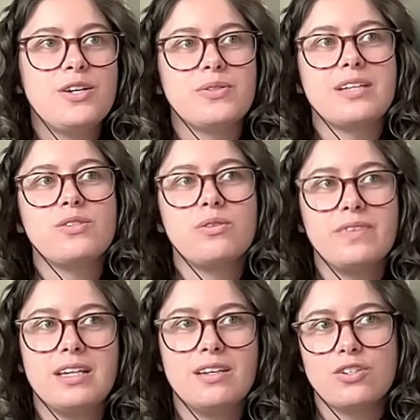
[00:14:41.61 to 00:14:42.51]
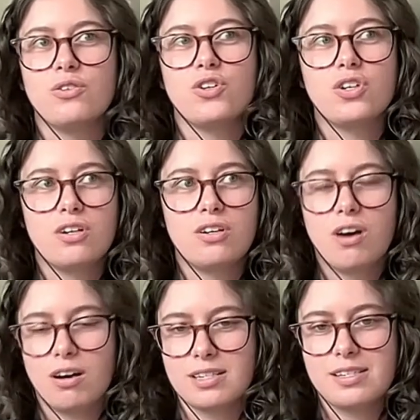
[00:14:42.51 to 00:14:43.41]
So that's sort of the initial
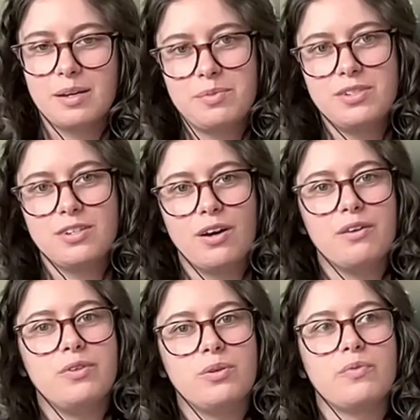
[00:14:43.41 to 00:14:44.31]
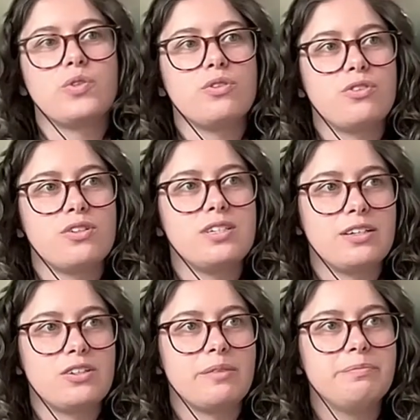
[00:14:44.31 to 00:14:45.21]
concept of universal
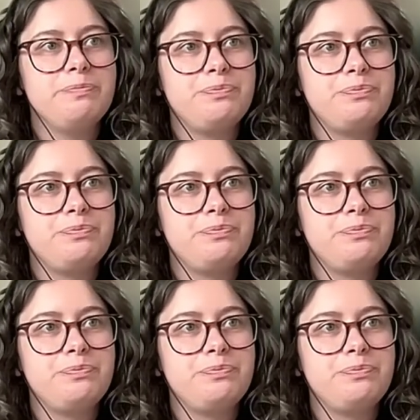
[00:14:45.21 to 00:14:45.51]
jurisdiction.